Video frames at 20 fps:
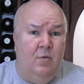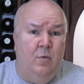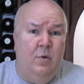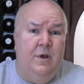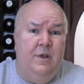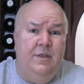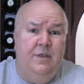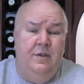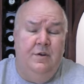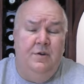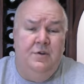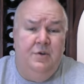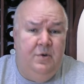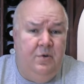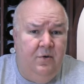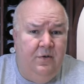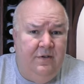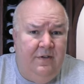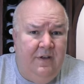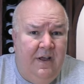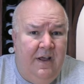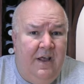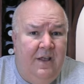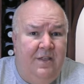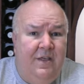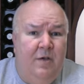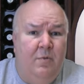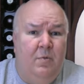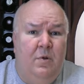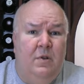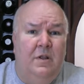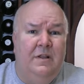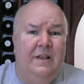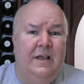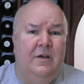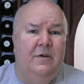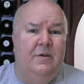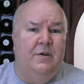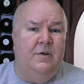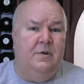with the juice that will
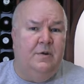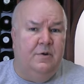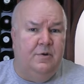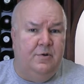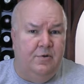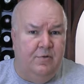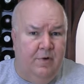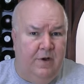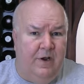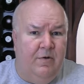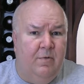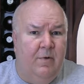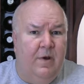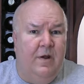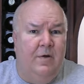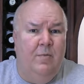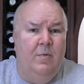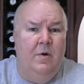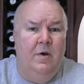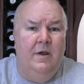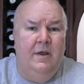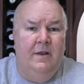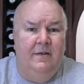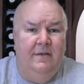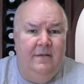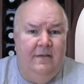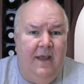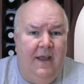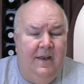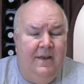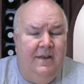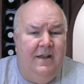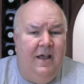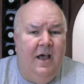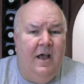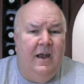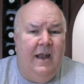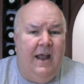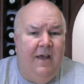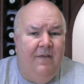allow you to drink red wines and
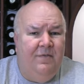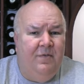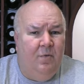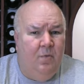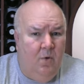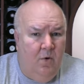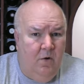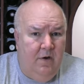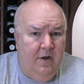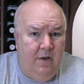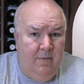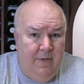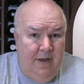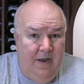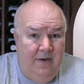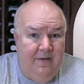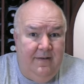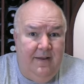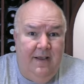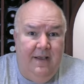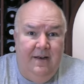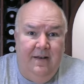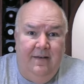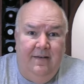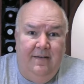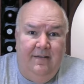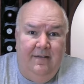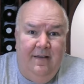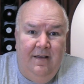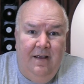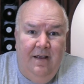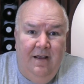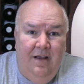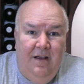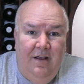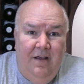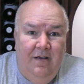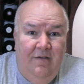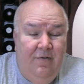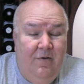not have to worry about tannins.
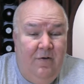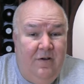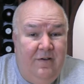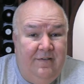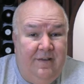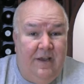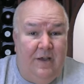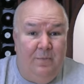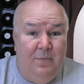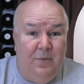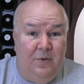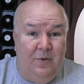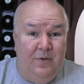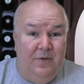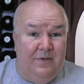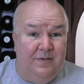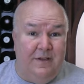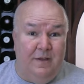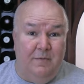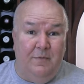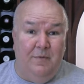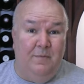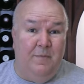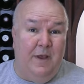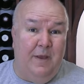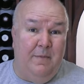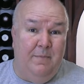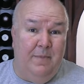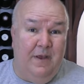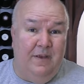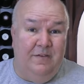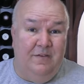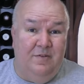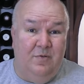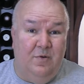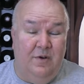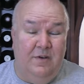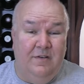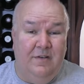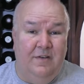For example, some of my best
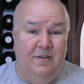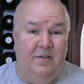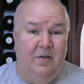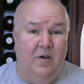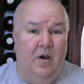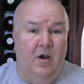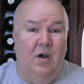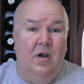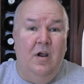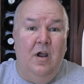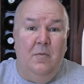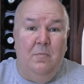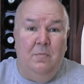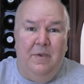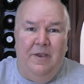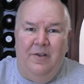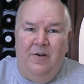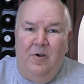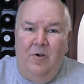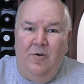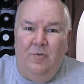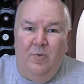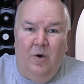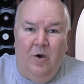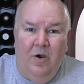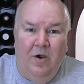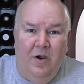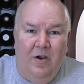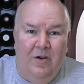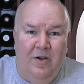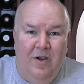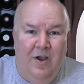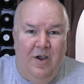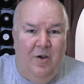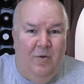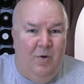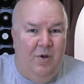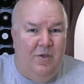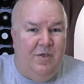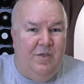choices are Pinot Noir,
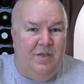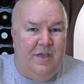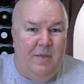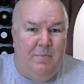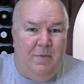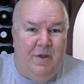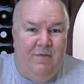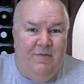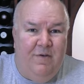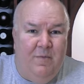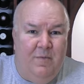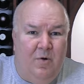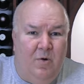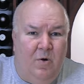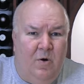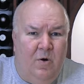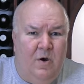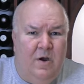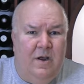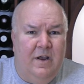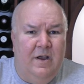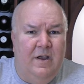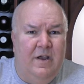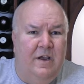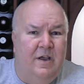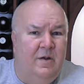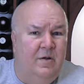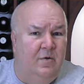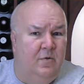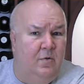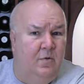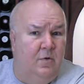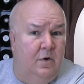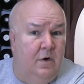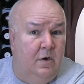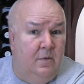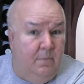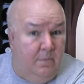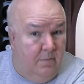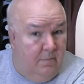whether that be from Oregon
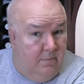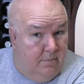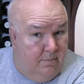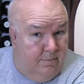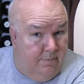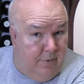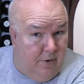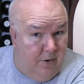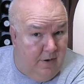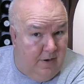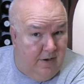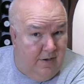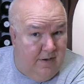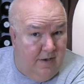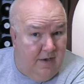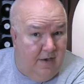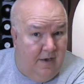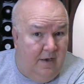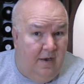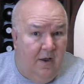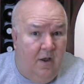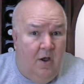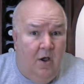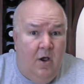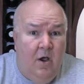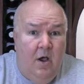or Burgundy,